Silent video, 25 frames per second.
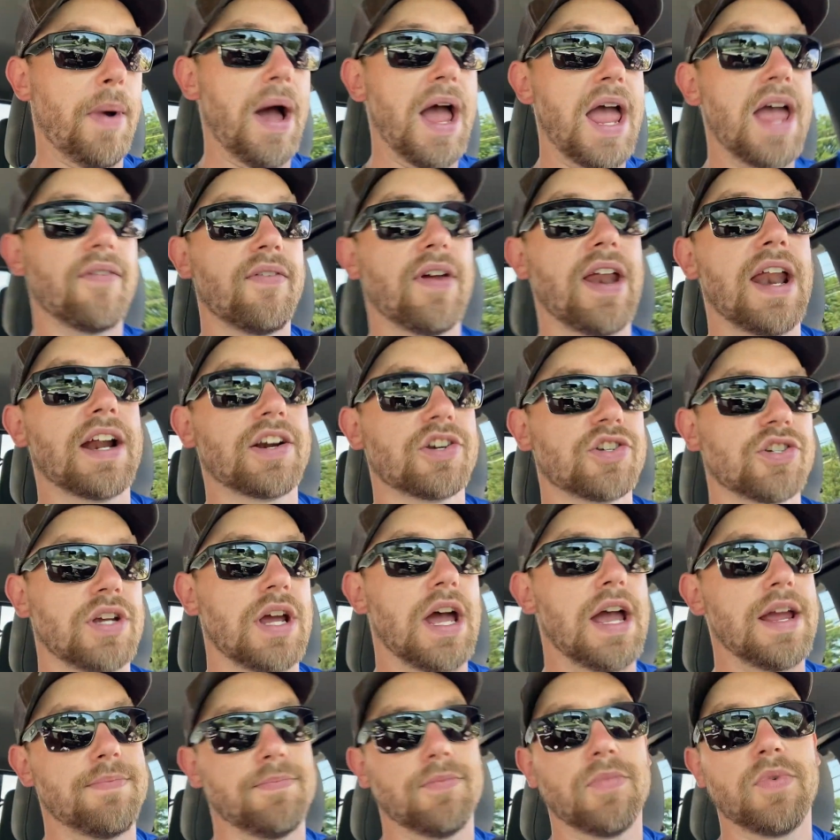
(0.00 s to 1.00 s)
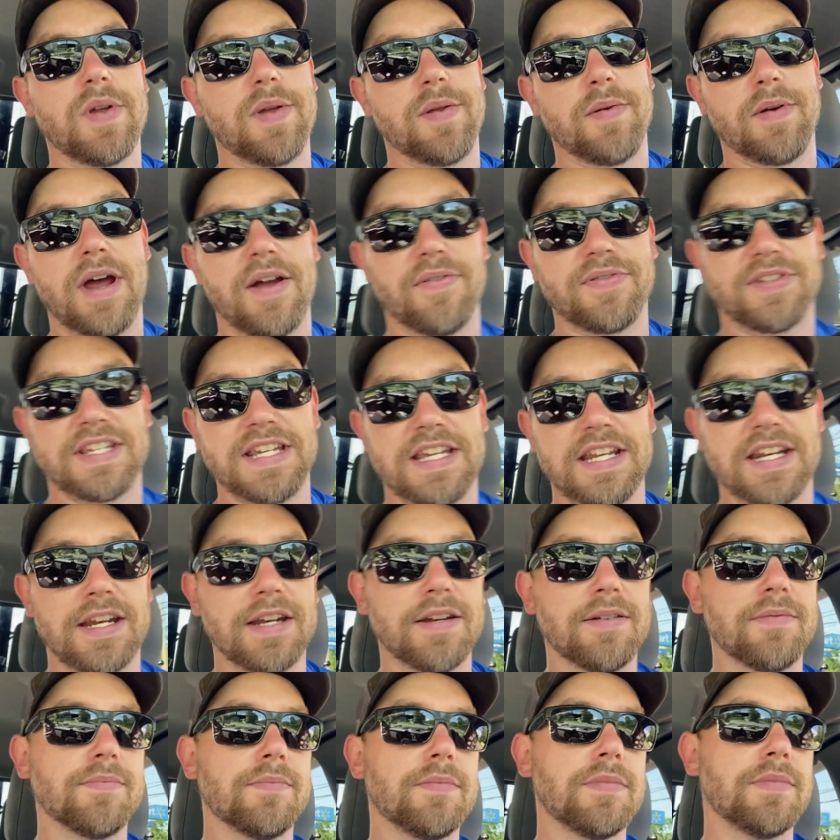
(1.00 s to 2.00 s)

I haven't actually, I mean, I've seen it